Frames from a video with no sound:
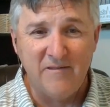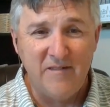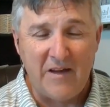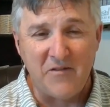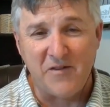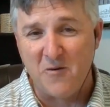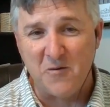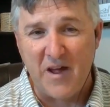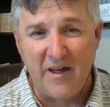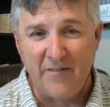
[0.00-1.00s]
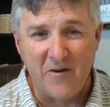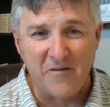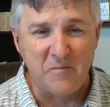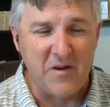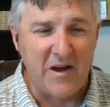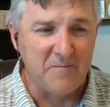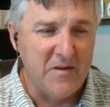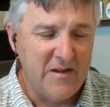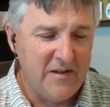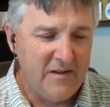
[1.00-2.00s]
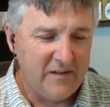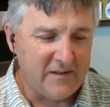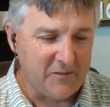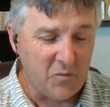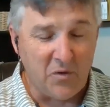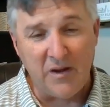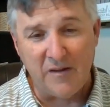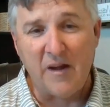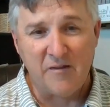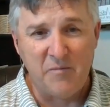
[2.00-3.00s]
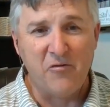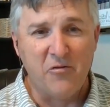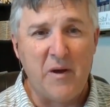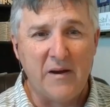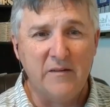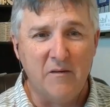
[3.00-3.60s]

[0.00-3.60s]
have a 0 day in there sometime, because it really is that special back there.